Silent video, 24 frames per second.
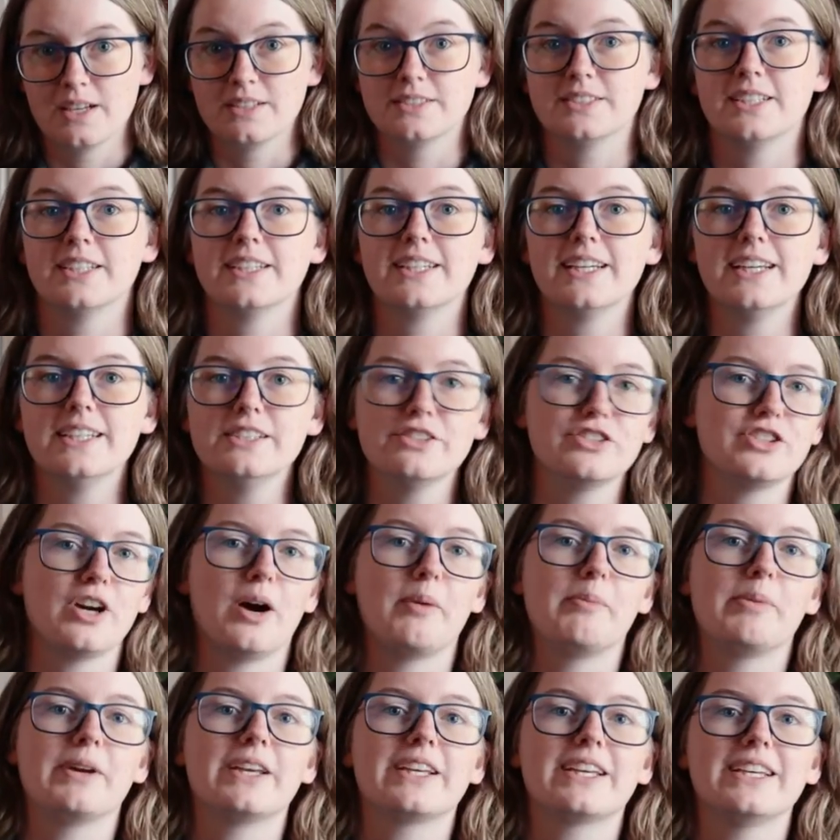Today's
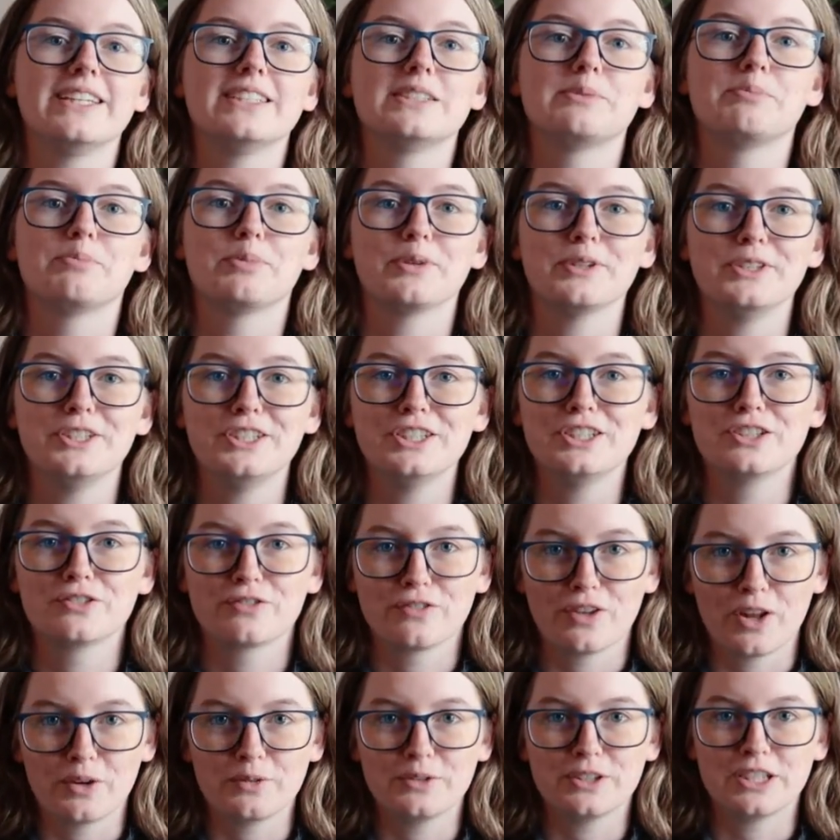topic is British
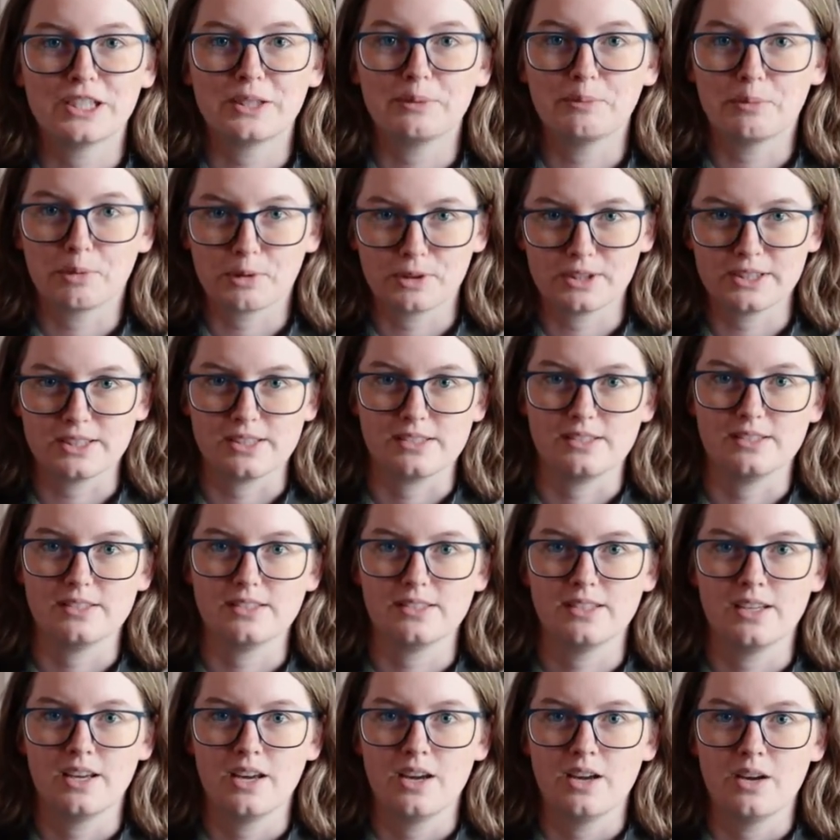floating
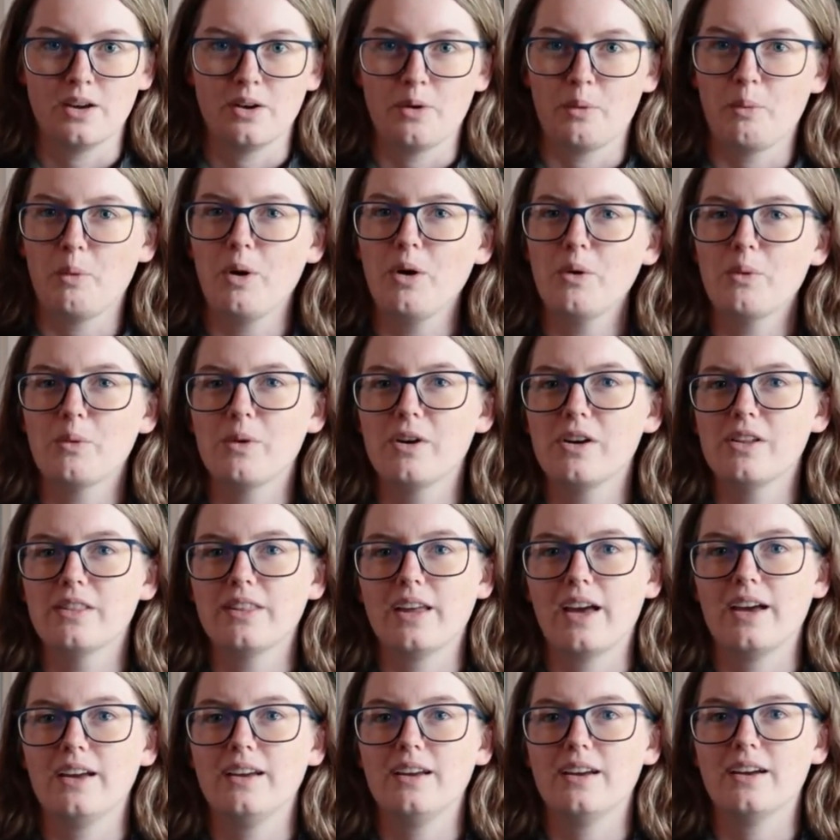prisons. What were
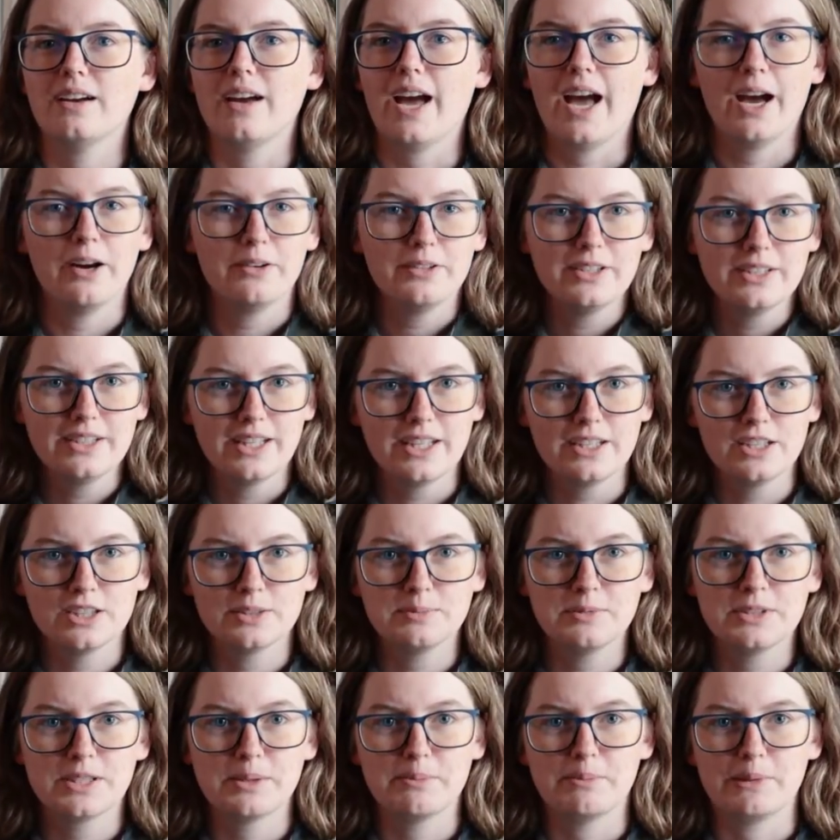they, how did they
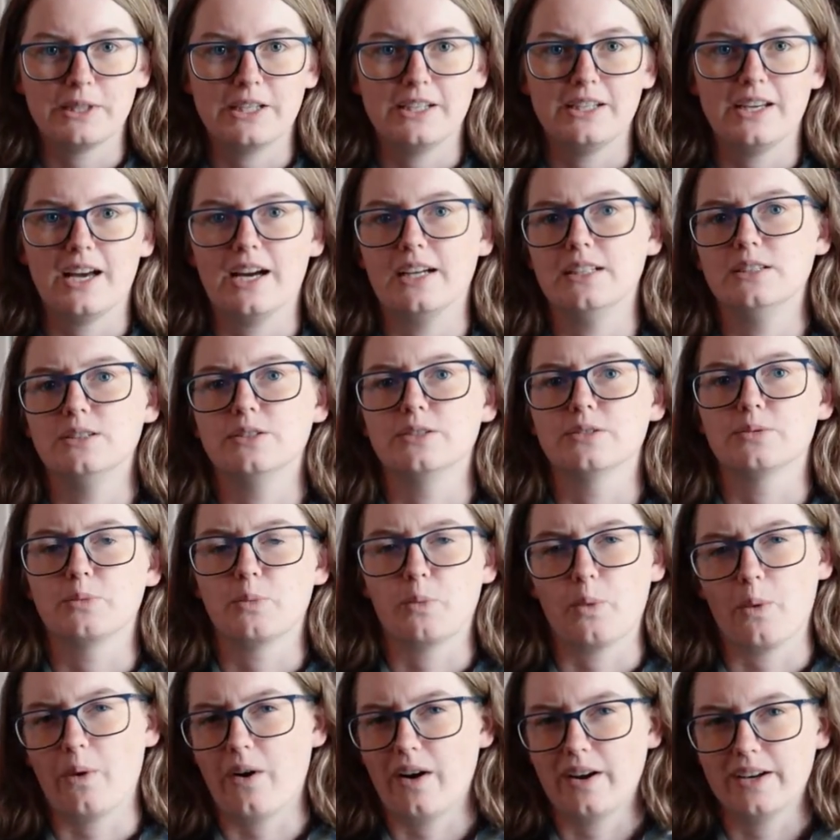come to be, and
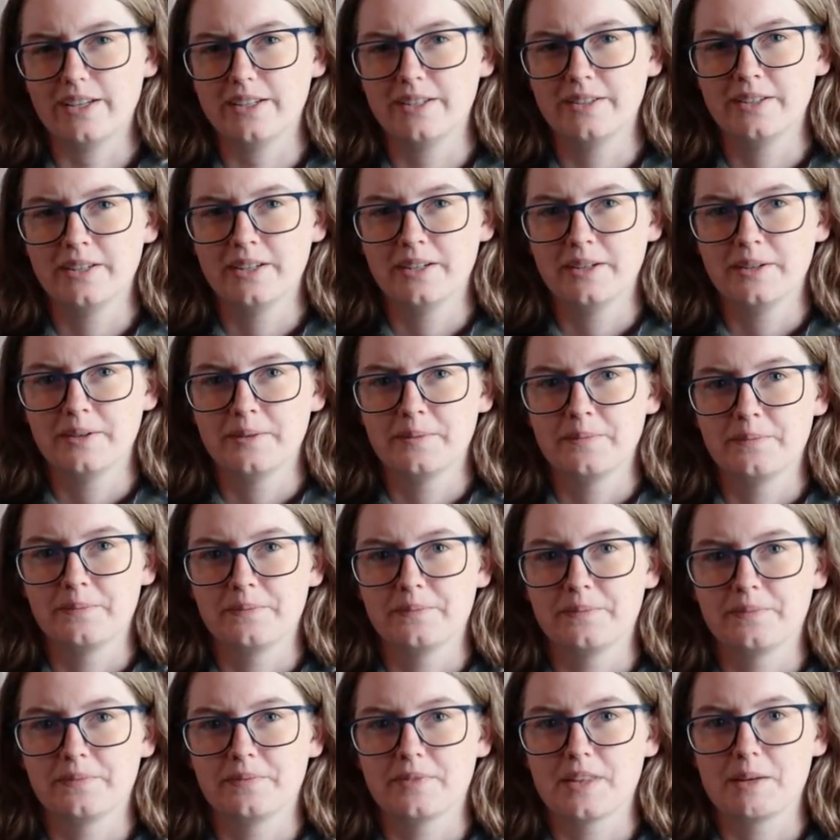why?
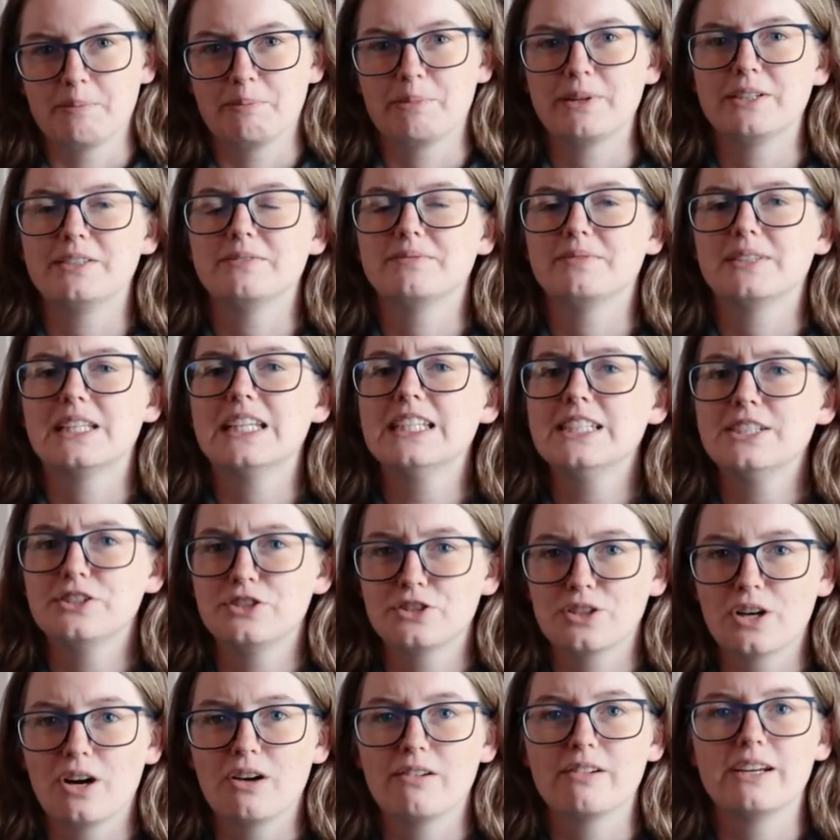But this
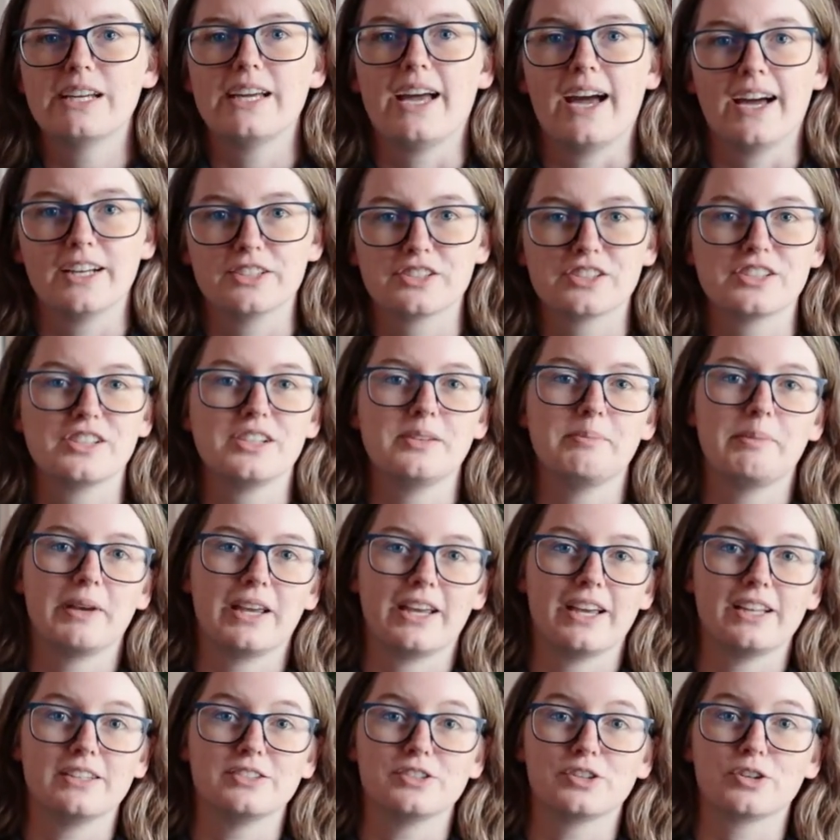story actually
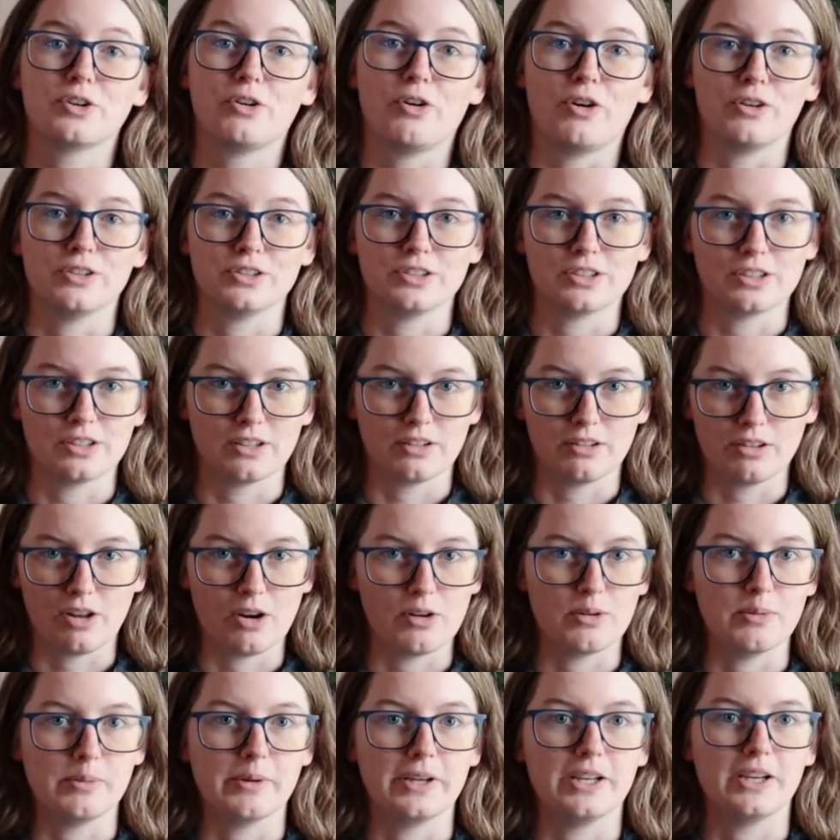begins across the
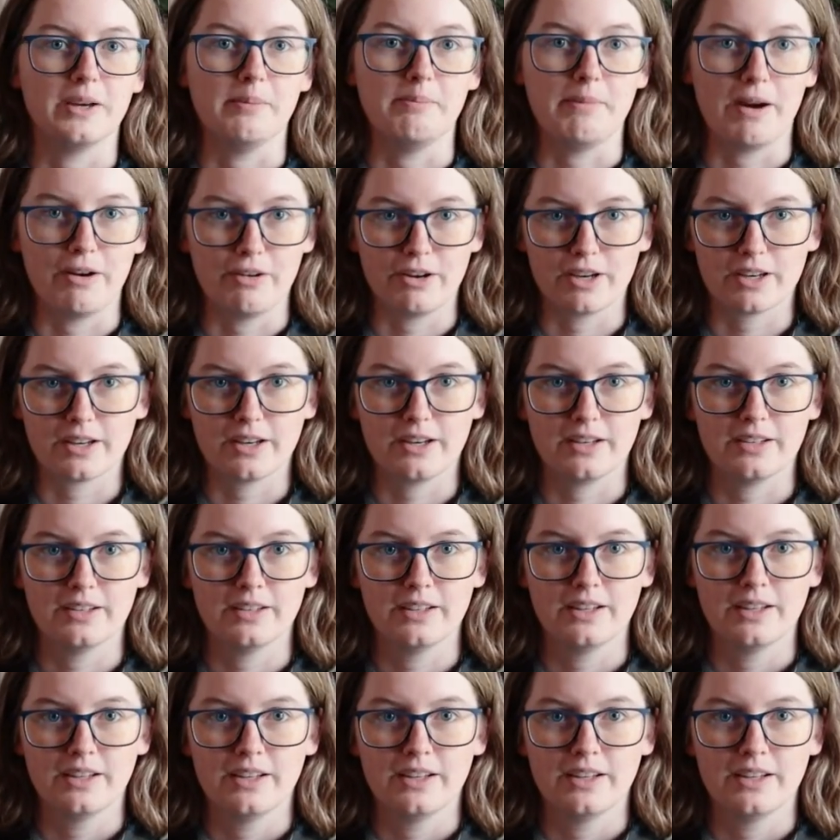globe in America.